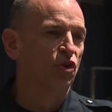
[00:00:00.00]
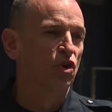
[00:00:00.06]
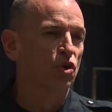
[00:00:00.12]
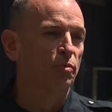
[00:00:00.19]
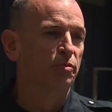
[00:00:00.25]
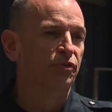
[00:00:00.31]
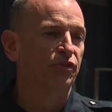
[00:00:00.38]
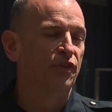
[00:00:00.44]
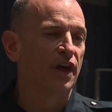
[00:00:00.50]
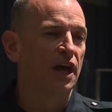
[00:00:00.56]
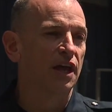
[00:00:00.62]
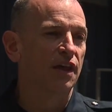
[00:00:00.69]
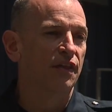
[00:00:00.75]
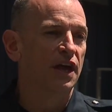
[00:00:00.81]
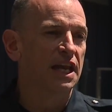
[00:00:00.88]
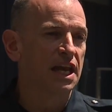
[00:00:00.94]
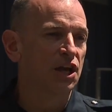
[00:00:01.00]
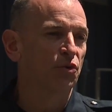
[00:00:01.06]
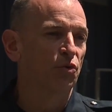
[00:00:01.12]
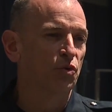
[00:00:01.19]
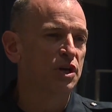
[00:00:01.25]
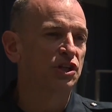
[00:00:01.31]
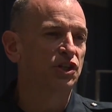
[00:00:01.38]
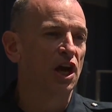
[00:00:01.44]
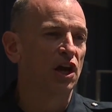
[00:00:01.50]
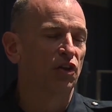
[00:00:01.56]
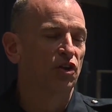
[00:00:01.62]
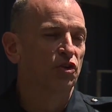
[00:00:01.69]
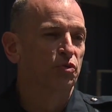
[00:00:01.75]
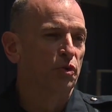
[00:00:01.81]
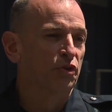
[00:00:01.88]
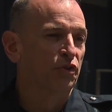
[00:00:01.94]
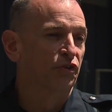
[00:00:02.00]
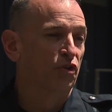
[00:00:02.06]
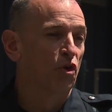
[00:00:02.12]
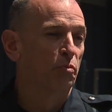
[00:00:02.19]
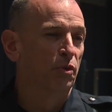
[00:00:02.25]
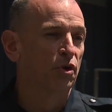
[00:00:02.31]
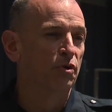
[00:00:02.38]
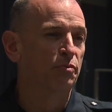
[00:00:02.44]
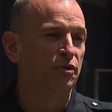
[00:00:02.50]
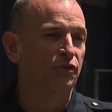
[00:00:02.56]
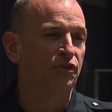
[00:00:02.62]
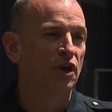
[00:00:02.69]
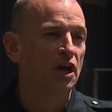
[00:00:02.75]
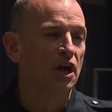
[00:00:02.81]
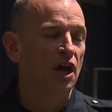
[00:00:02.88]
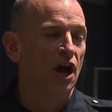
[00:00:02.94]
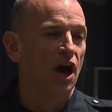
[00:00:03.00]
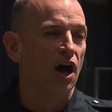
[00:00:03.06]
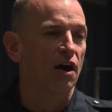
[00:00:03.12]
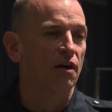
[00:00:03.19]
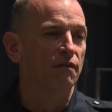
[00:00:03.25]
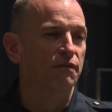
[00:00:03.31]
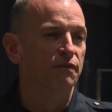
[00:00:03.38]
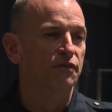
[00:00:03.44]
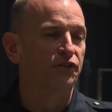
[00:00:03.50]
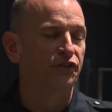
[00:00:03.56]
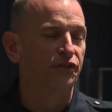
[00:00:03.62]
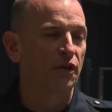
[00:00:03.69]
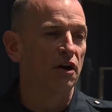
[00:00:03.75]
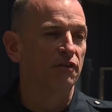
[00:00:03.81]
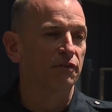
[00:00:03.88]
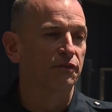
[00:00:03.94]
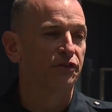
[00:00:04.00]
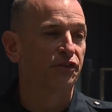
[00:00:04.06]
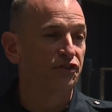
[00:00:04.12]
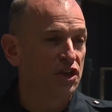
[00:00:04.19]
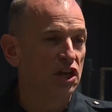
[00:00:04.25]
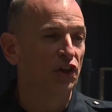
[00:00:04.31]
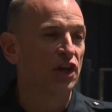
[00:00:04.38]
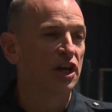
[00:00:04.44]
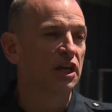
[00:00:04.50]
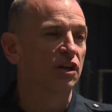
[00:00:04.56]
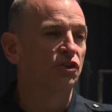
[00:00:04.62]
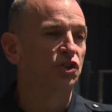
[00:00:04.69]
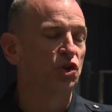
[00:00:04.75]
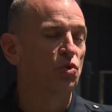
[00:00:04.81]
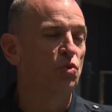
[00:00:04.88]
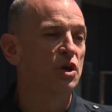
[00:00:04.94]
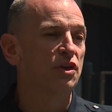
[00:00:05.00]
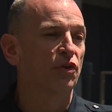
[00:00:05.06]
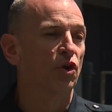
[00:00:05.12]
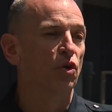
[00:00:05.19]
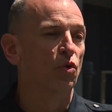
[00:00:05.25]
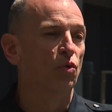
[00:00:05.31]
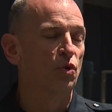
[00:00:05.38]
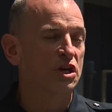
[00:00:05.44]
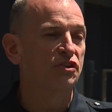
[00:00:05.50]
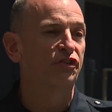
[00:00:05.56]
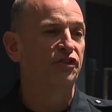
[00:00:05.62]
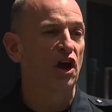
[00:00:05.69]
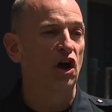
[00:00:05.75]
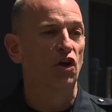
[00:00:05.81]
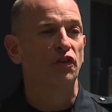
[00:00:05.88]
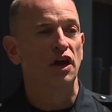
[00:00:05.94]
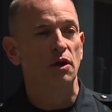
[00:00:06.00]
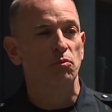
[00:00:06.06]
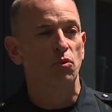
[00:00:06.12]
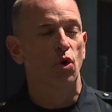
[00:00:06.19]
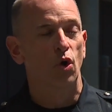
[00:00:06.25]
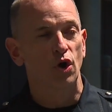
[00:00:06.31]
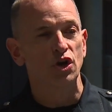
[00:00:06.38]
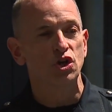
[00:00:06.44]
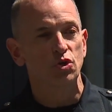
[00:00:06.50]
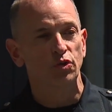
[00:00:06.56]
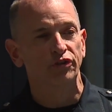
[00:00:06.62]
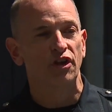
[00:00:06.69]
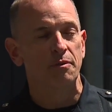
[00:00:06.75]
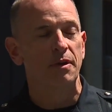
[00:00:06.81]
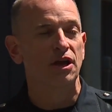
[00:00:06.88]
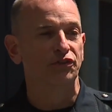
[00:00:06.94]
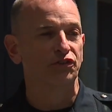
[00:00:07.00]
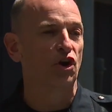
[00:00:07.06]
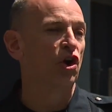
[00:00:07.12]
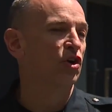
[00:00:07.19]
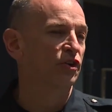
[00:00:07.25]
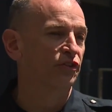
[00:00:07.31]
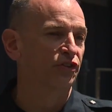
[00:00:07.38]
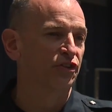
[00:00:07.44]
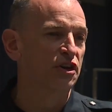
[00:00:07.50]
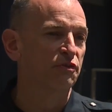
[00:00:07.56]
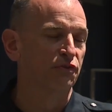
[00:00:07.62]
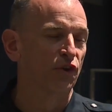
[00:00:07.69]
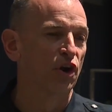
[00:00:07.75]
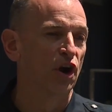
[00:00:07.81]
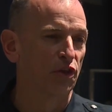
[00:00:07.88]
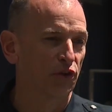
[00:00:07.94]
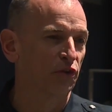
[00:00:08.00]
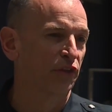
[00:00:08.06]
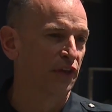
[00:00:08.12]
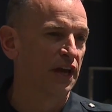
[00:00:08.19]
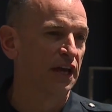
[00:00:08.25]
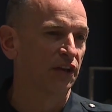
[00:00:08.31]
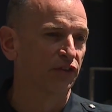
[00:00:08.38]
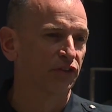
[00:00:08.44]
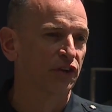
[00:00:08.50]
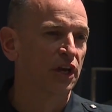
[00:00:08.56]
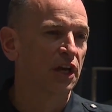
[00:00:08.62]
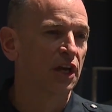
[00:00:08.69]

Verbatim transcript: groups that, that hit retailers with the sole purpose of, of stealing to either resell them or use them as currency for other things.